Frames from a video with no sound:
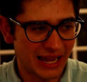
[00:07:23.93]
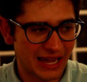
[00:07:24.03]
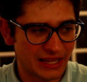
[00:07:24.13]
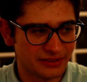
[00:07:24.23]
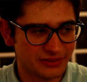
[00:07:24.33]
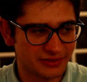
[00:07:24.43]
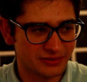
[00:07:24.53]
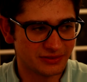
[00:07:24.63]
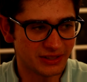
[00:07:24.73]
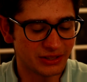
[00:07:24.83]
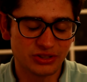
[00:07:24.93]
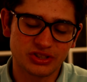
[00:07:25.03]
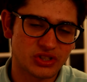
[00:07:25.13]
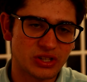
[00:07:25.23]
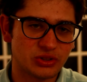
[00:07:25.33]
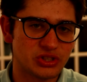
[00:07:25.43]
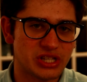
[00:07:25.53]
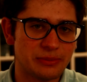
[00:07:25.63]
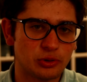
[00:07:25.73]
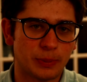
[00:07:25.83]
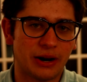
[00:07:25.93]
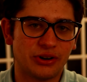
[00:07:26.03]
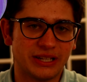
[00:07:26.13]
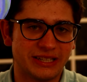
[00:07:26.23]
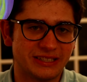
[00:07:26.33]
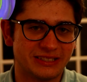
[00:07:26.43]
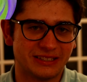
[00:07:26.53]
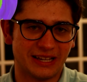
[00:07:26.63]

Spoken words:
and it'll just keep spiraling